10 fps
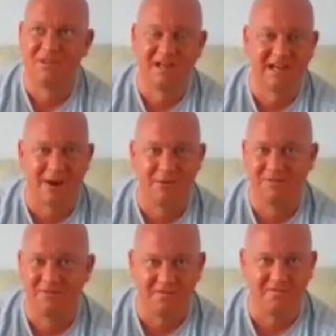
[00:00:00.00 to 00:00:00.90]
within an hour
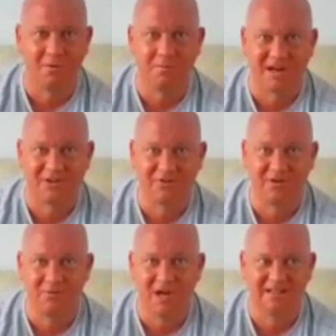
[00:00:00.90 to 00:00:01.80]
you've got full
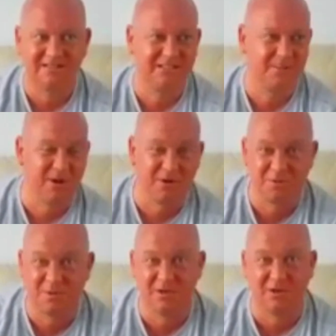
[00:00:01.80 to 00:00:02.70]
battery. And to be
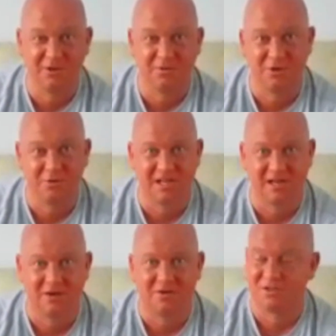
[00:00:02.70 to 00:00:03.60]
honest with you, I do use it
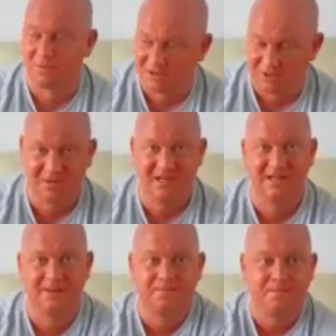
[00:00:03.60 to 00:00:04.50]
a lot, so I do
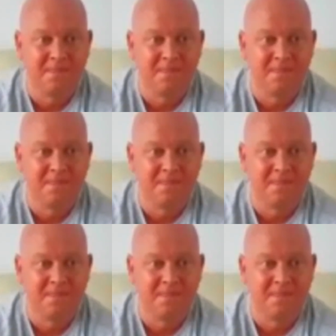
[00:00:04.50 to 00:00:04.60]
need it.